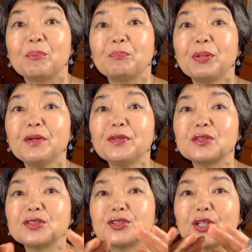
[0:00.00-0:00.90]

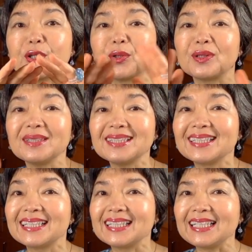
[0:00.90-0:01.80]
Perfect circle
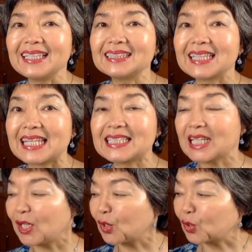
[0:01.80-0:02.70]
is this
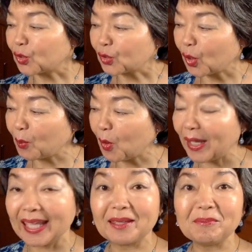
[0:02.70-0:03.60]

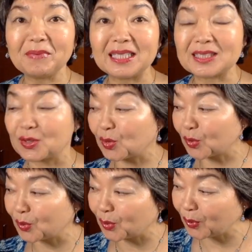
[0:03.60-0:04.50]
tomoe means. So
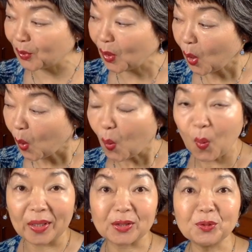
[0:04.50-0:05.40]
you don't know
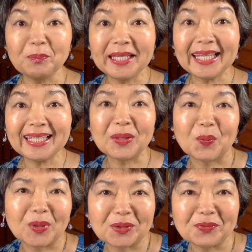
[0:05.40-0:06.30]
where to begin and
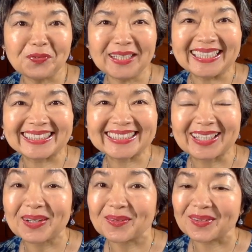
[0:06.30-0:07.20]
where to finish,
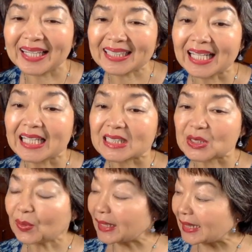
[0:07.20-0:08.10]
right?
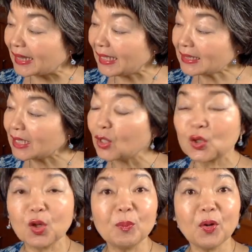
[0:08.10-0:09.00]
So this
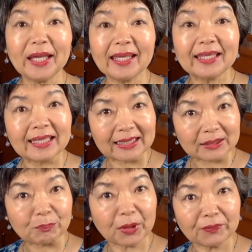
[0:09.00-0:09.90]
tomoe,
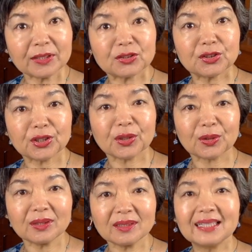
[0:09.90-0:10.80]
perfect
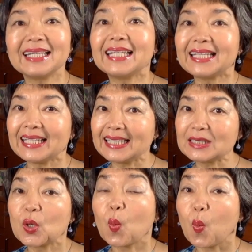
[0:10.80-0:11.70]
circle, is
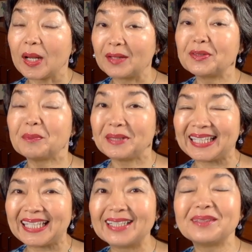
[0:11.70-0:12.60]
one of the
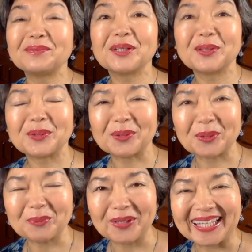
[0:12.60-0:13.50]
meaning of
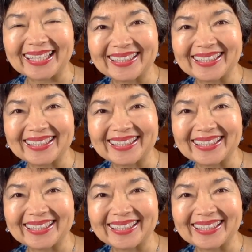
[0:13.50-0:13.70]
tomoe.